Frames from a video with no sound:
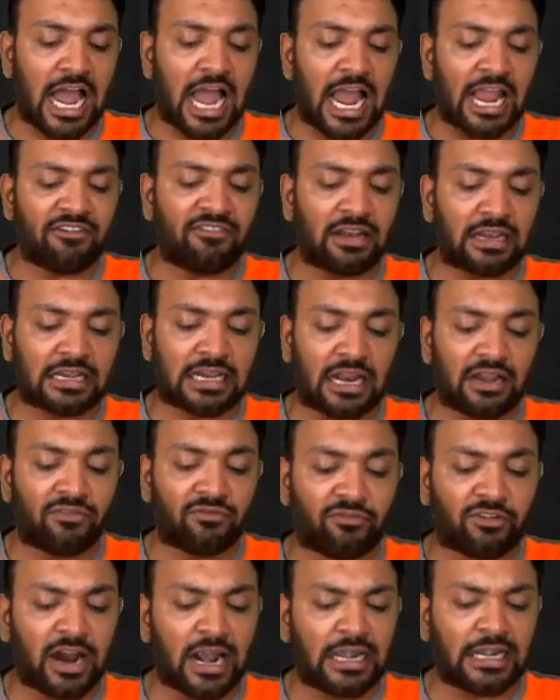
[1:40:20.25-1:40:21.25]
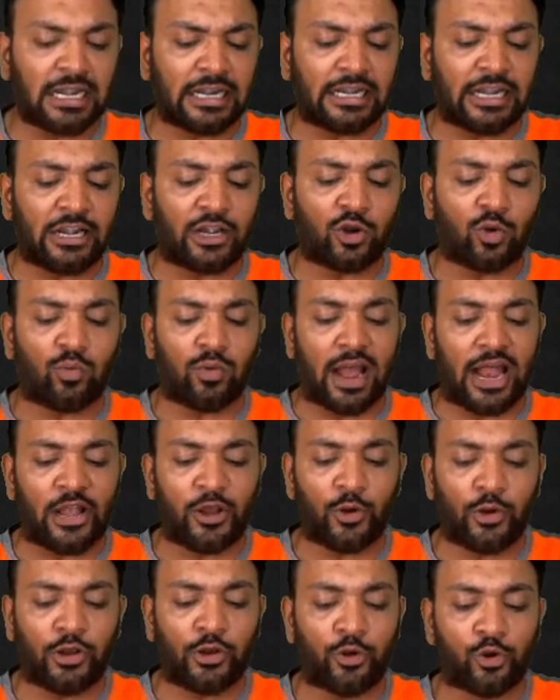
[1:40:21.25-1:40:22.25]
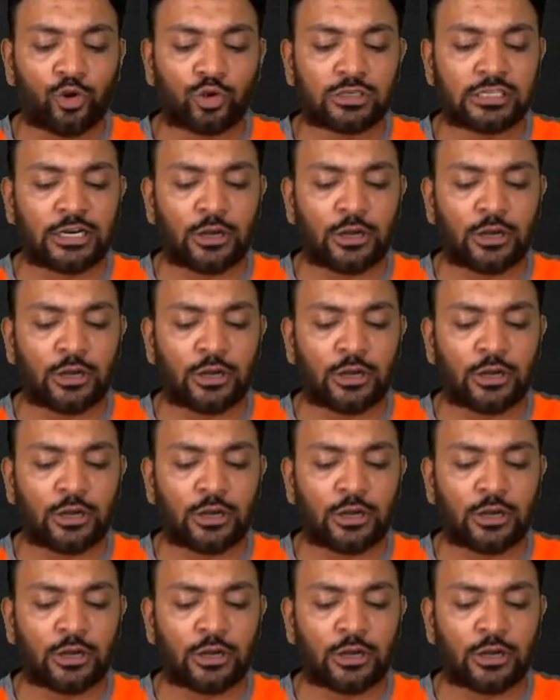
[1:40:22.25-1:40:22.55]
I will convert it into value in use